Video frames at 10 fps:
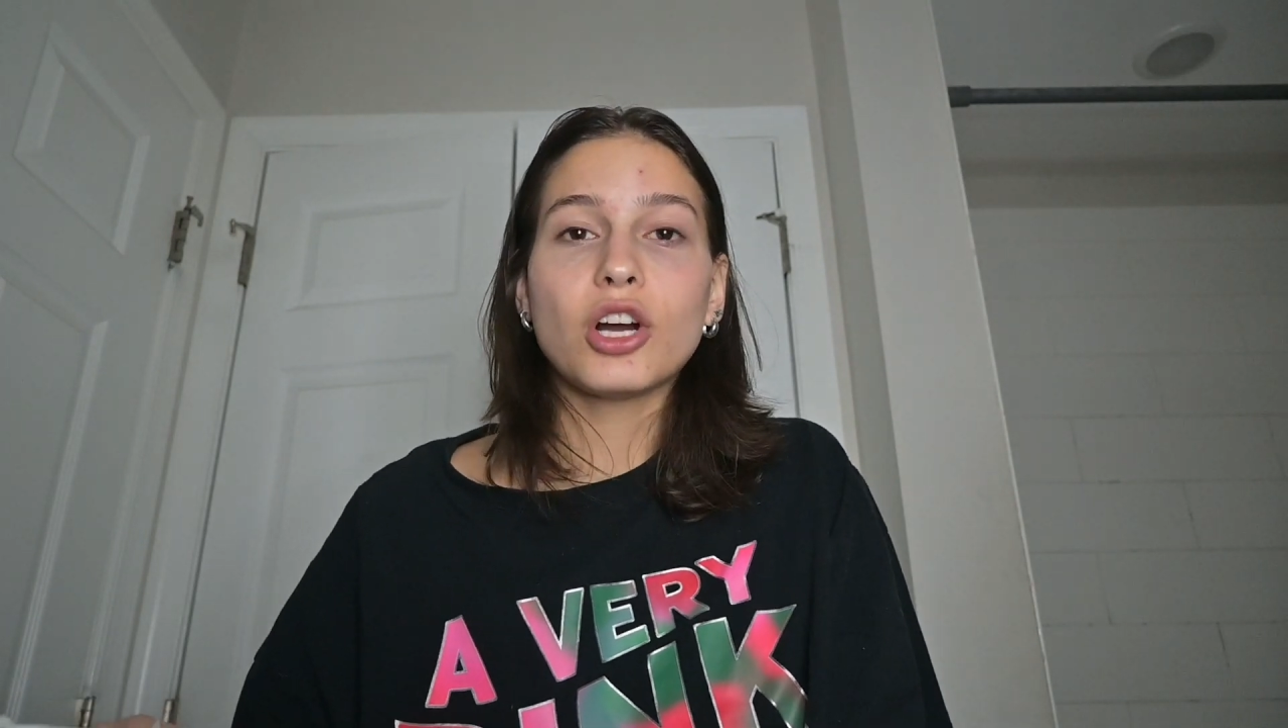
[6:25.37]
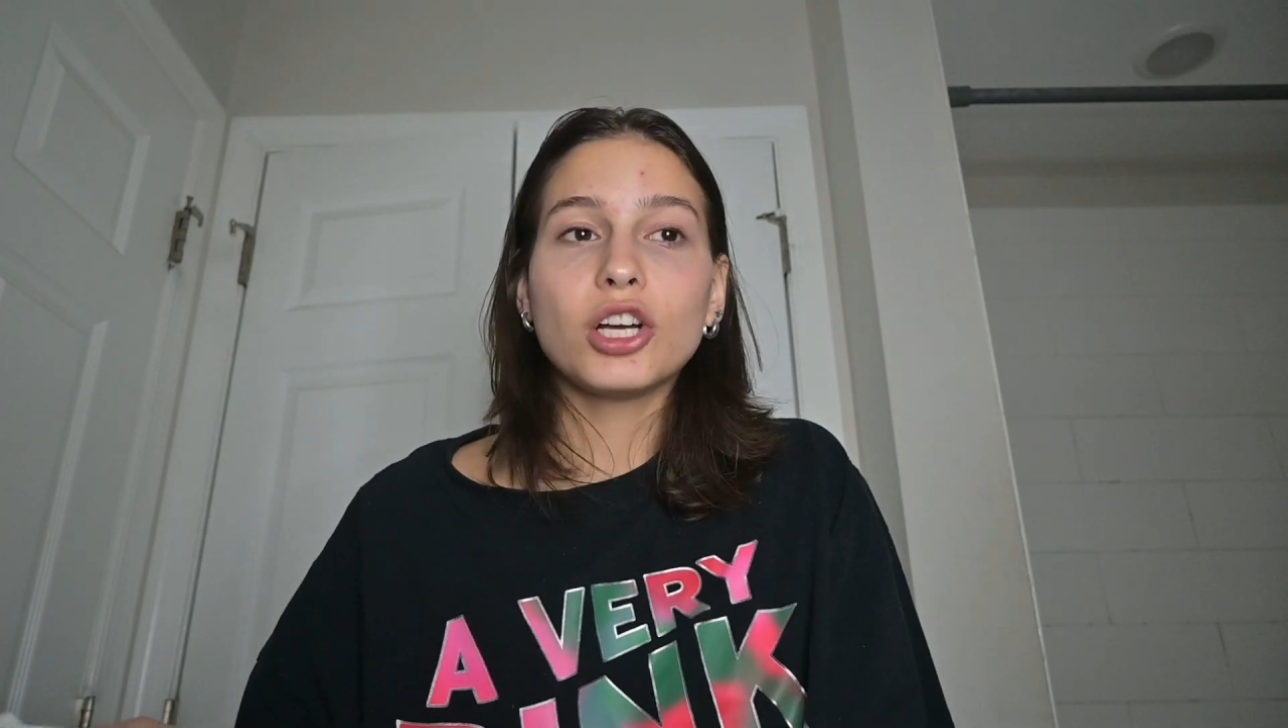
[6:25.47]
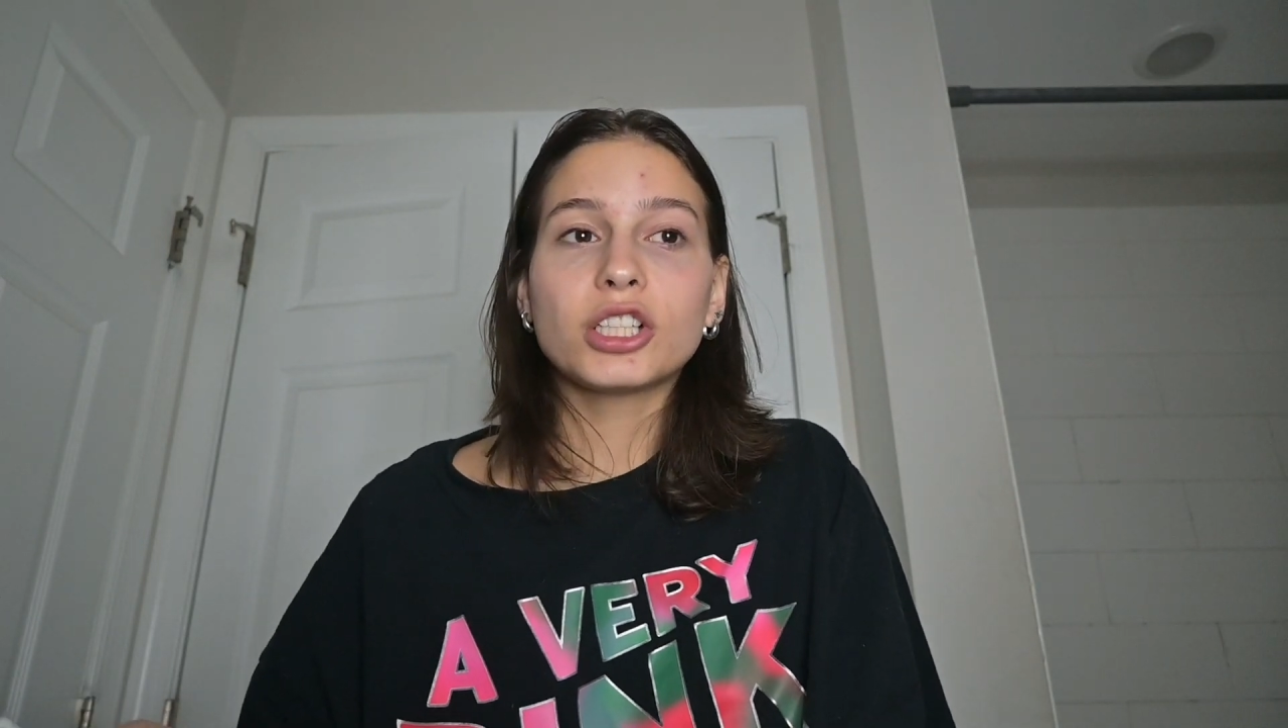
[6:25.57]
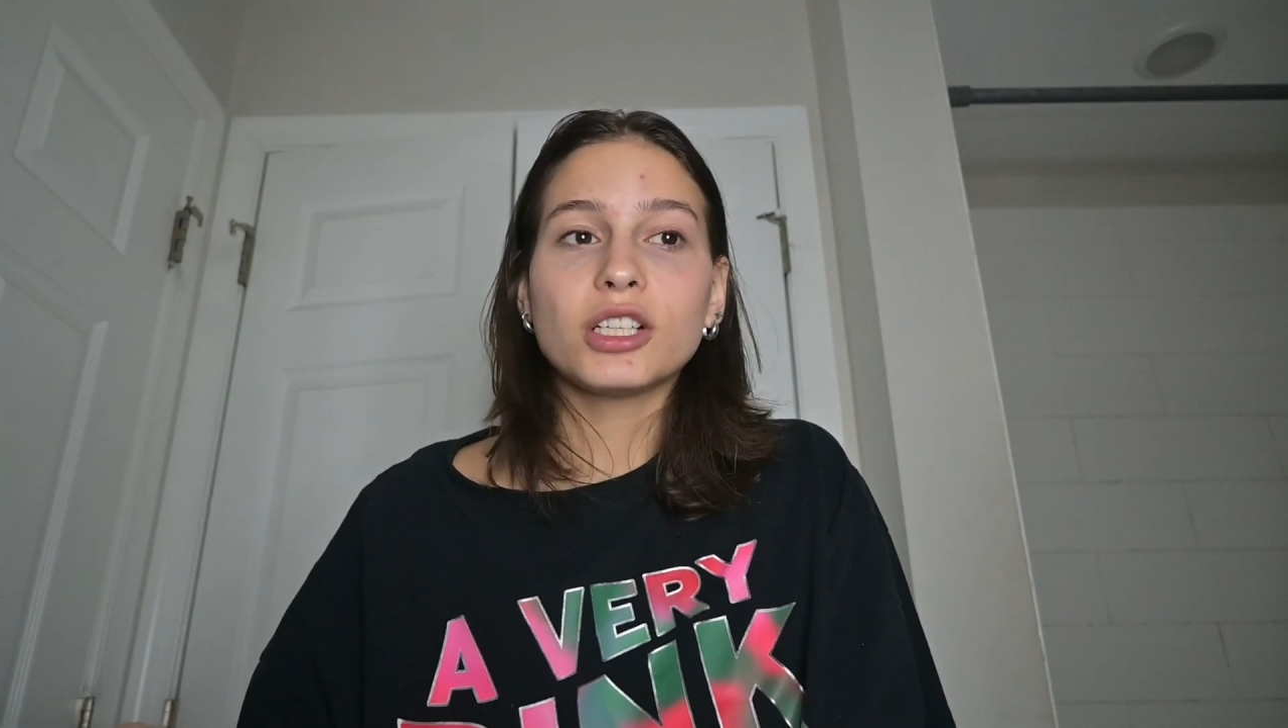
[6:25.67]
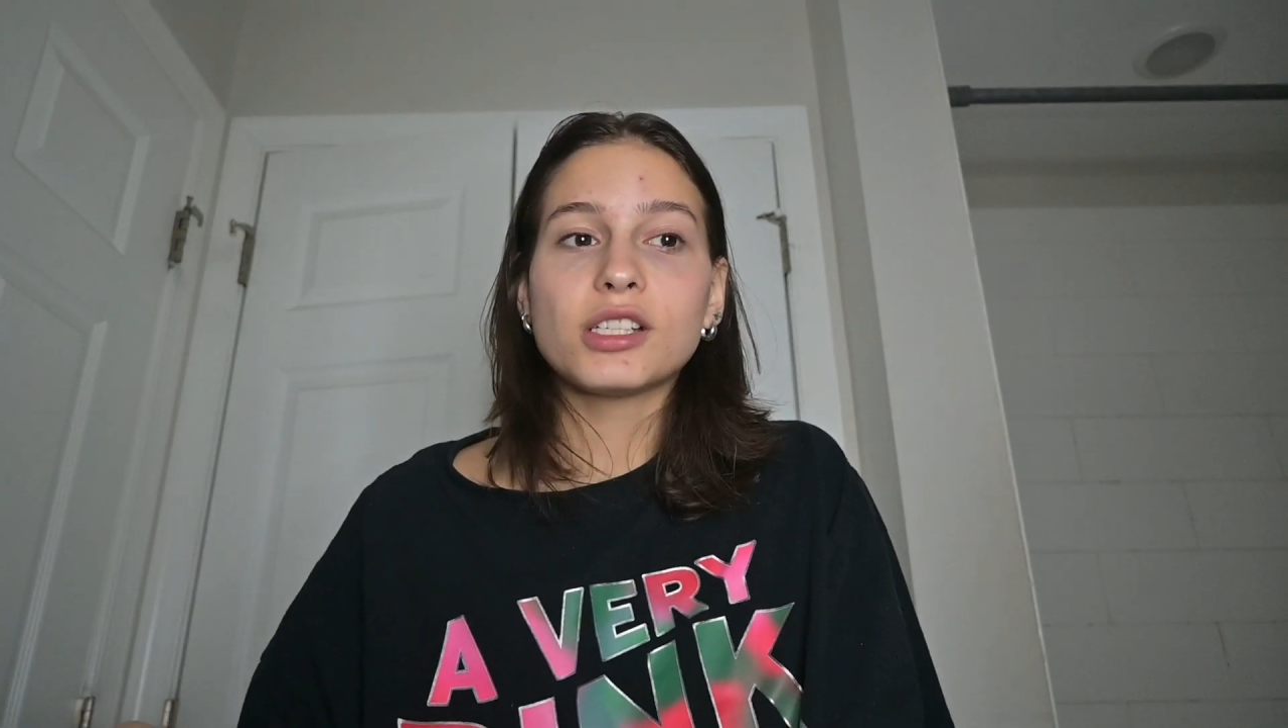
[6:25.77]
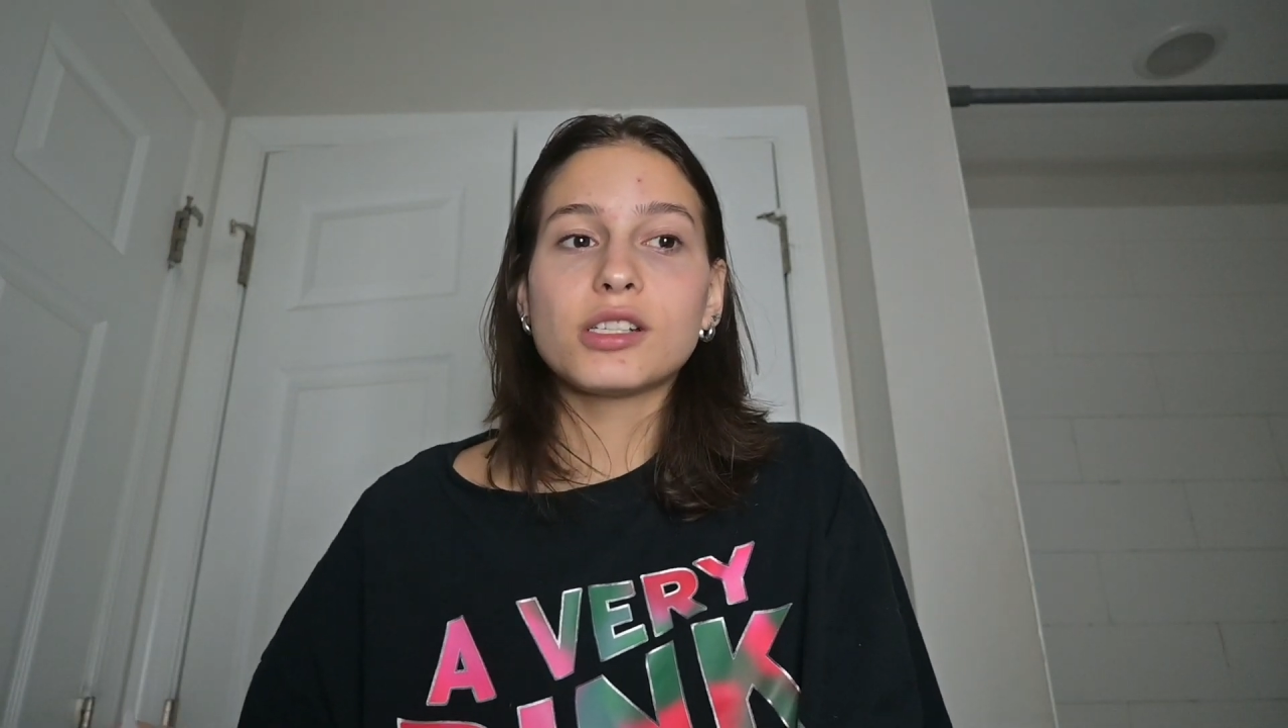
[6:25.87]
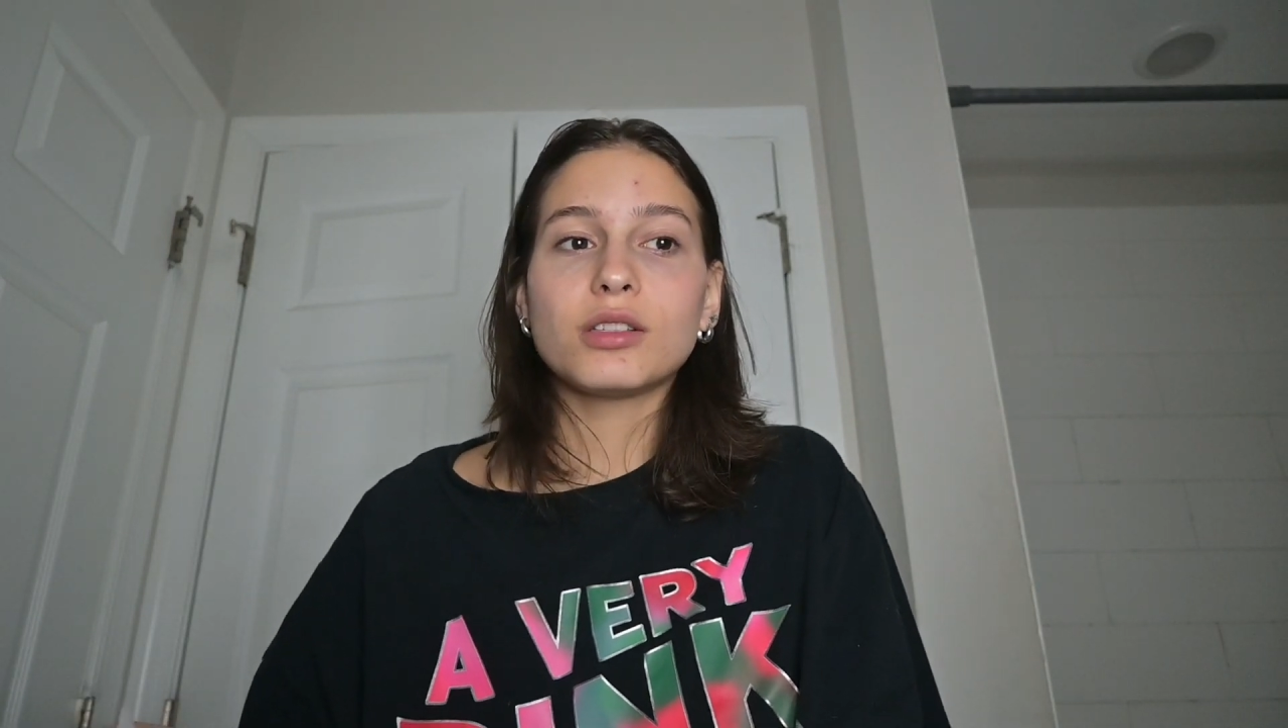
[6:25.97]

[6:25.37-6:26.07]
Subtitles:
hard because